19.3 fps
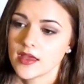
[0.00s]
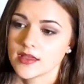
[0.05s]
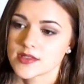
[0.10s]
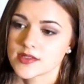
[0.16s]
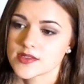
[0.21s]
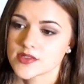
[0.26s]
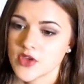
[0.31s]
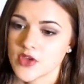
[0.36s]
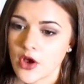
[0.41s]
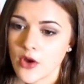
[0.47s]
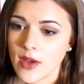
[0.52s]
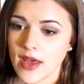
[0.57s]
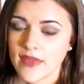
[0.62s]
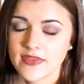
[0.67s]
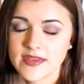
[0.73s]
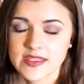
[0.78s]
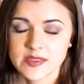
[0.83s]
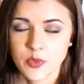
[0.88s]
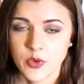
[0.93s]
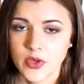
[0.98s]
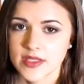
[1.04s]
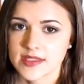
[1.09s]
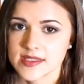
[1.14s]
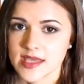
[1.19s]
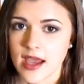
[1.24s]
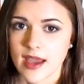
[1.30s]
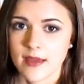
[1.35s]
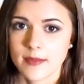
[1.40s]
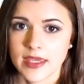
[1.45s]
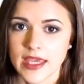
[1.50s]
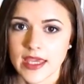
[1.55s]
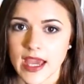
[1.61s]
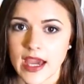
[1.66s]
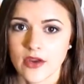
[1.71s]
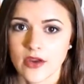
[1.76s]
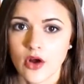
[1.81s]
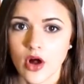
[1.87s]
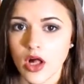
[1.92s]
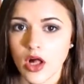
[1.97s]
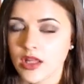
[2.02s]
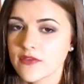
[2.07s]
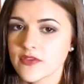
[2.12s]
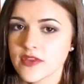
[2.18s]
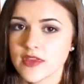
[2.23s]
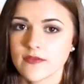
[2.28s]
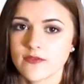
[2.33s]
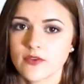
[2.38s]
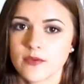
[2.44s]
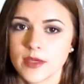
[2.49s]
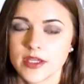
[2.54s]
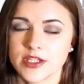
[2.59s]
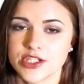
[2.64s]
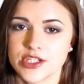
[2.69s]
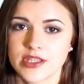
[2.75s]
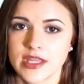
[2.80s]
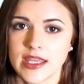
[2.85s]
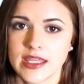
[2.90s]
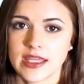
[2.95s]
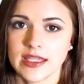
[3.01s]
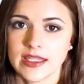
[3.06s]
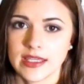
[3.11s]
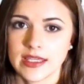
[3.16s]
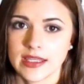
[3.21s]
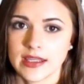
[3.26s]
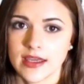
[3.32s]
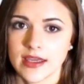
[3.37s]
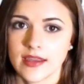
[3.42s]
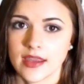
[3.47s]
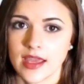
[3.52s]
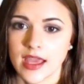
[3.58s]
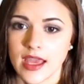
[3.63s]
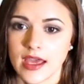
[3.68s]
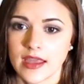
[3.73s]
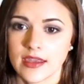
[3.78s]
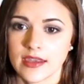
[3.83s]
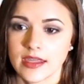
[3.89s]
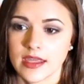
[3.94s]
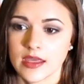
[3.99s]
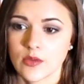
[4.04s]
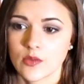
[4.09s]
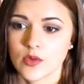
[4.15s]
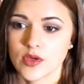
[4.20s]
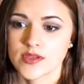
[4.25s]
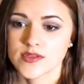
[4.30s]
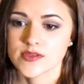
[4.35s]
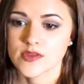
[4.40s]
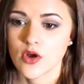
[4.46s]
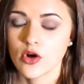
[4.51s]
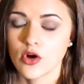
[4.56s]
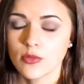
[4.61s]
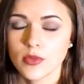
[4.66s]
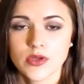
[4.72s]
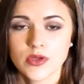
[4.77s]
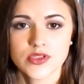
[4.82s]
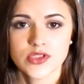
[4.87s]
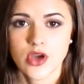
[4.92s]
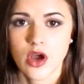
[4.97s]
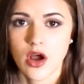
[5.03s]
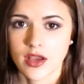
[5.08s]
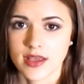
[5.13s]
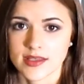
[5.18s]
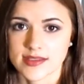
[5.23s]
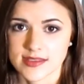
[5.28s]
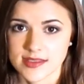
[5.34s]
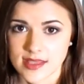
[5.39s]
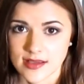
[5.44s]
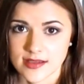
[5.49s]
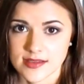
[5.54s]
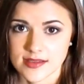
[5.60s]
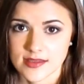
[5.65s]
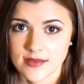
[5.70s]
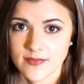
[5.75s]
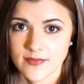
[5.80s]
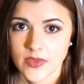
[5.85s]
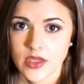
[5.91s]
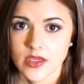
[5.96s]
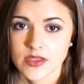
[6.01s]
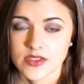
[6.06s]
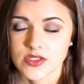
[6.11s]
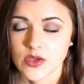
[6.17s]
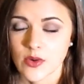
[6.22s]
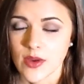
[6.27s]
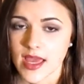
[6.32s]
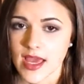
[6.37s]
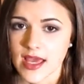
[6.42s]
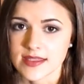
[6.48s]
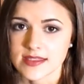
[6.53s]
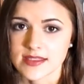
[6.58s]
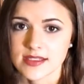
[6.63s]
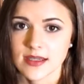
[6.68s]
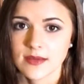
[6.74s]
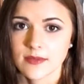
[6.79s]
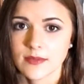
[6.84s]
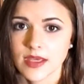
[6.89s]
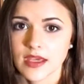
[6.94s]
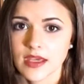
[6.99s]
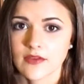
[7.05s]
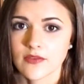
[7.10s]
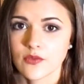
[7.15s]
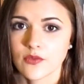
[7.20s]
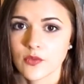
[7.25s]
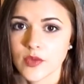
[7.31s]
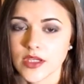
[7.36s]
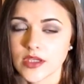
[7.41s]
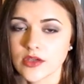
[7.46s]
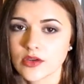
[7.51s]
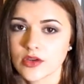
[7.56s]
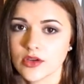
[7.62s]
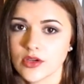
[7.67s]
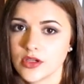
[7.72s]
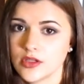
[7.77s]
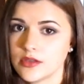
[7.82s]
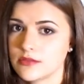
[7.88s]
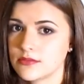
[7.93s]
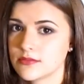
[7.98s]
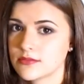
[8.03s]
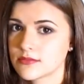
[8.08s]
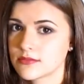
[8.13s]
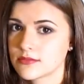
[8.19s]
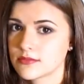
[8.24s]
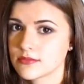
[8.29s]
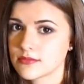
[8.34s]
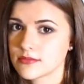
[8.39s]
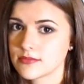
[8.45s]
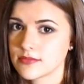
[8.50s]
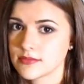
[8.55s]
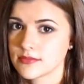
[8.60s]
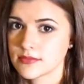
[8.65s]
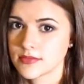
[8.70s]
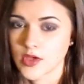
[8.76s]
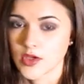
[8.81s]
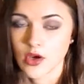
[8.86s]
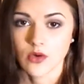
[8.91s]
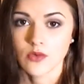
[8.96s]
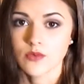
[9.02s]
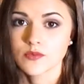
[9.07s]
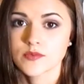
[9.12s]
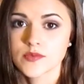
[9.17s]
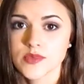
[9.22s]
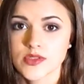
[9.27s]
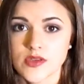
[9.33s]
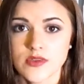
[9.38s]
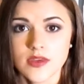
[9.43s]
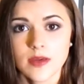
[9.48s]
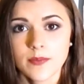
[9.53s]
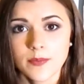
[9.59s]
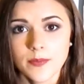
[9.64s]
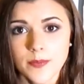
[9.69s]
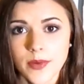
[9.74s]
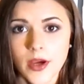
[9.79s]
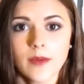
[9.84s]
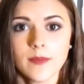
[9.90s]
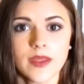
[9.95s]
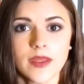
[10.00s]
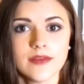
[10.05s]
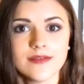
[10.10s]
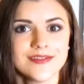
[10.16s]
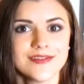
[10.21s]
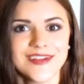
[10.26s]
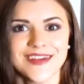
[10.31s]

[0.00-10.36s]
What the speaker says: So at this point in time, he had all of the information that he needed, and it was almost August 6th. So I asked him if we could go to the apartment.